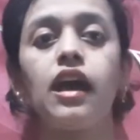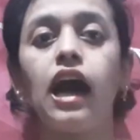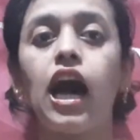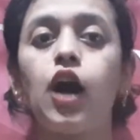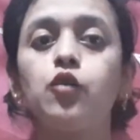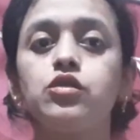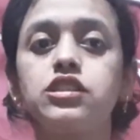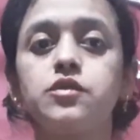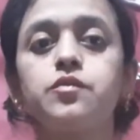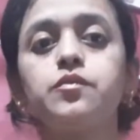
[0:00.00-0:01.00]
how
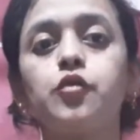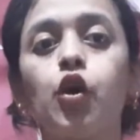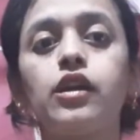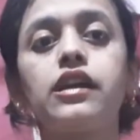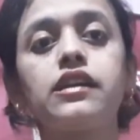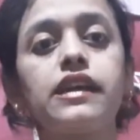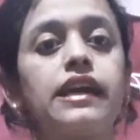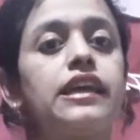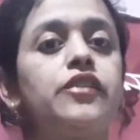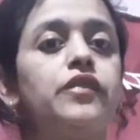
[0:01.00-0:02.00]
this product can
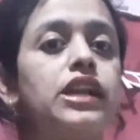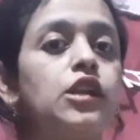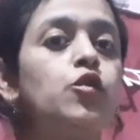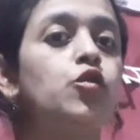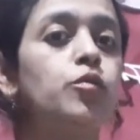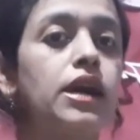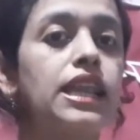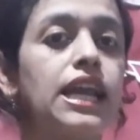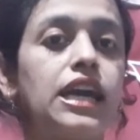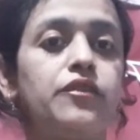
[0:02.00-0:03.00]
add value to my
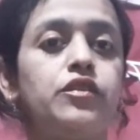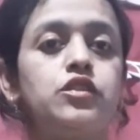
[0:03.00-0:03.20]
life.